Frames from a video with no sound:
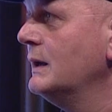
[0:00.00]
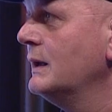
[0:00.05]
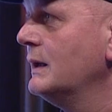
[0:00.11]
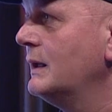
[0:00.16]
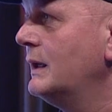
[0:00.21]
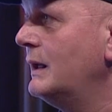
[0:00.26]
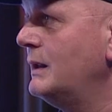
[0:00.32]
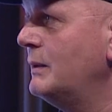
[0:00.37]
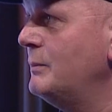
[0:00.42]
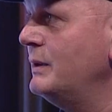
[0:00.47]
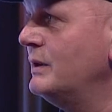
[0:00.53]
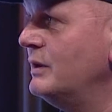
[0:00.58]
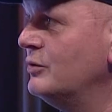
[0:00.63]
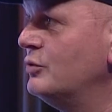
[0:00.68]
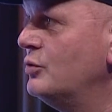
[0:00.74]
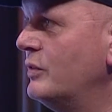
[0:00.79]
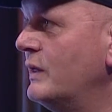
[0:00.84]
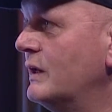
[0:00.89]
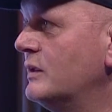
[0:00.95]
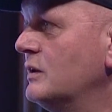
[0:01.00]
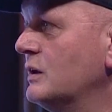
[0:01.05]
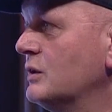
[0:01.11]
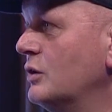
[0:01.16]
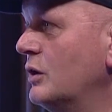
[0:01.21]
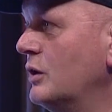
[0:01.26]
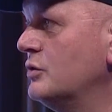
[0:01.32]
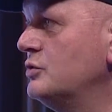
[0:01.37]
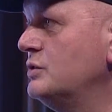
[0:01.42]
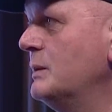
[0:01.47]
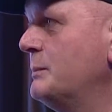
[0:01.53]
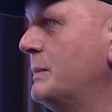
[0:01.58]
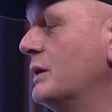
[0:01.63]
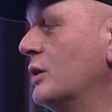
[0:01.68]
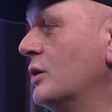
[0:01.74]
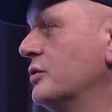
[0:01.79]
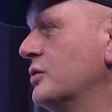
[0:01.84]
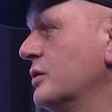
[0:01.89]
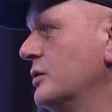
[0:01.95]
get a bit into their technology, but
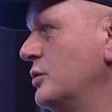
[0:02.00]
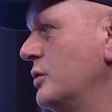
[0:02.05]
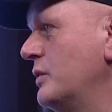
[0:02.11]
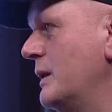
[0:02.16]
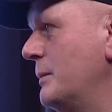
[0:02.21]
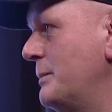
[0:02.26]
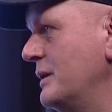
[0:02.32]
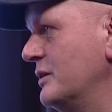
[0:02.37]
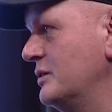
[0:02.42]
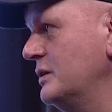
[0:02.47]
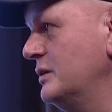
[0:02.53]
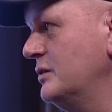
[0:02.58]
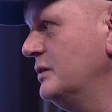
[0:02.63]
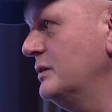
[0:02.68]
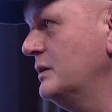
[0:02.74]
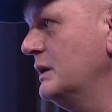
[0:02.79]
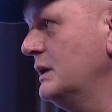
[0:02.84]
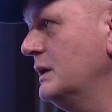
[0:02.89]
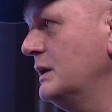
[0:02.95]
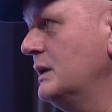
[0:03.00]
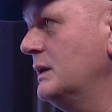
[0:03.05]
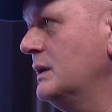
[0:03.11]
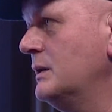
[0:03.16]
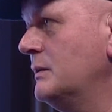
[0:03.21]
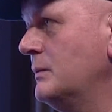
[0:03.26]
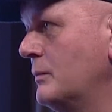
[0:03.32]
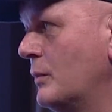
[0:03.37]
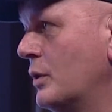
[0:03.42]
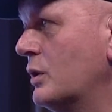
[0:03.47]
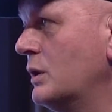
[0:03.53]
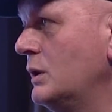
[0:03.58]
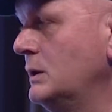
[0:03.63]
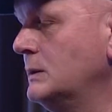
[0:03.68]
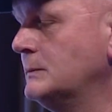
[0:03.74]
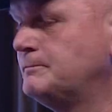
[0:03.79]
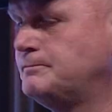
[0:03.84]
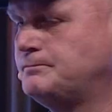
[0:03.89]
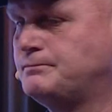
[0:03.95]
also into their business model,
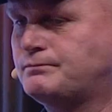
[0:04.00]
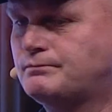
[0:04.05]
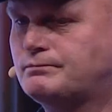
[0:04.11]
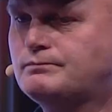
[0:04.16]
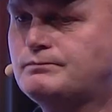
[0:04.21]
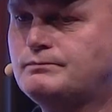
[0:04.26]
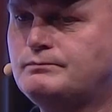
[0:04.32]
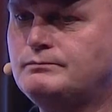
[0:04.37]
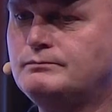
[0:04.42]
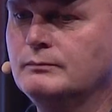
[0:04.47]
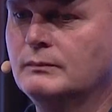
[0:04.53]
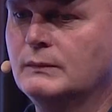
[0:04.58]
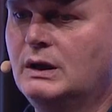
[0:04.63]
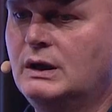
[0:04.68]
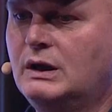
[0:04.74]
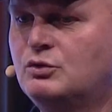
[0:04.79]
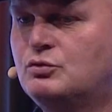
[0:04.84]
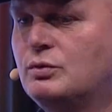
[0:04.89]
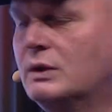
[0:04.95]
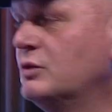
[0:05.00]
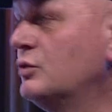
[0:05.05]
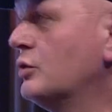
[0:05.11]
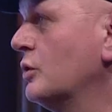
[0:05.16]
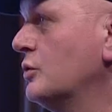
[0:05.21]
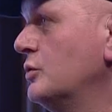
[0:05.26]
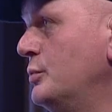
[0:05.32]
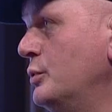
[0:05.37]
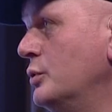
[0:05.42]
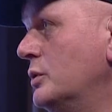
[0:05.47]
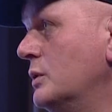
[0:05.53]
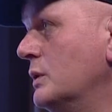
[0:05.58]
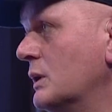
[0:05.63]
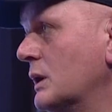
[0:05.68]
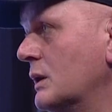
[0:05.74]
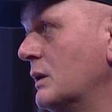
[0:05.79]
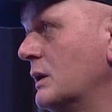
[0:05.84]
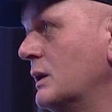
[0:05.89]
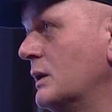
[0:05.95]
try to contribute
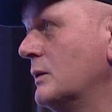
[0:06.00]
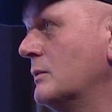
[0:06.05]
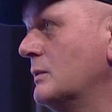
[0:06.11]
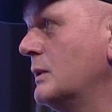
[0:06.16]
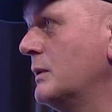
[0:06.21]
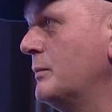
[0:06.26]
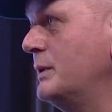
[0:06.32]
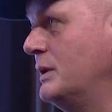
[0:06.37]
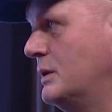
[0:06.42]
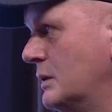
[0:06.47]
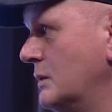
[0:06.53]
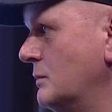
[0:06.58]
a bit.